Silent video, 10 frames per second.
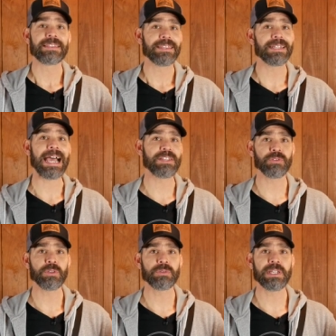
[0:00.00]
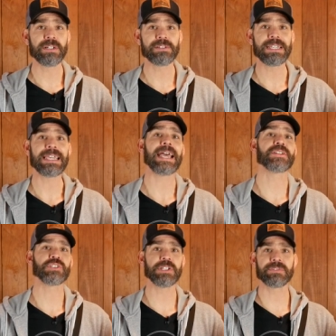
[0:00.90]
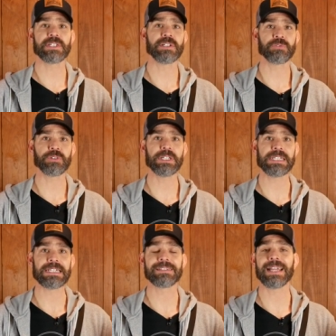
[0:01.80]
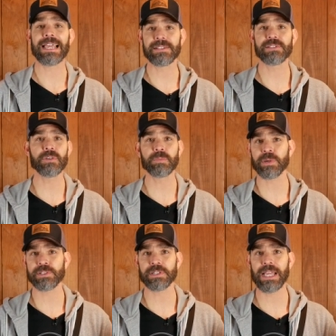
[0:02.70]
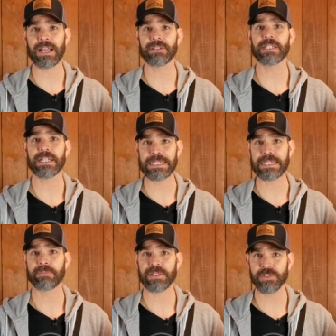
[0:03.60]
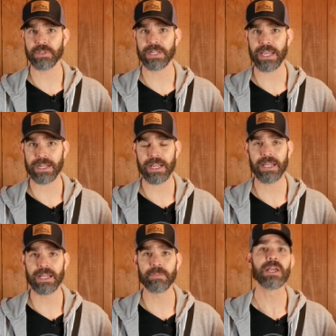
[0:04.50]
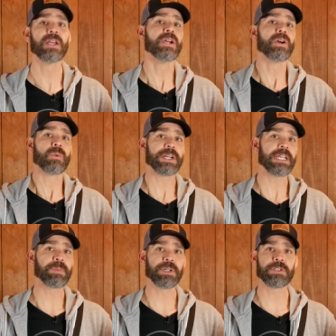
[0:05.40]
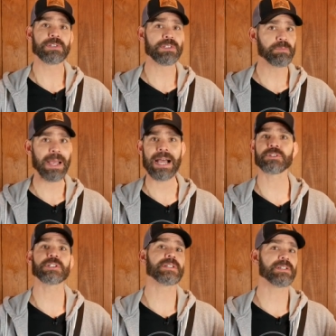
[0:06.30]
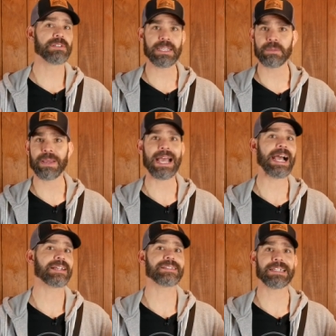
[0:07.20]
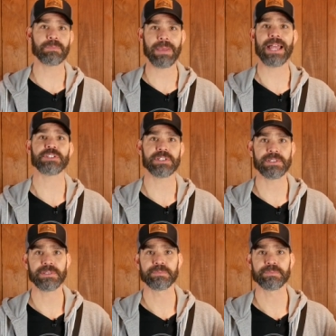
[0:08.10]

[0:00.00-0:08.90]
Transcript: The last few years, he has shifted to freelance and has his own personal outlet at danmatsuda.com where he produces pouches and packs and patches.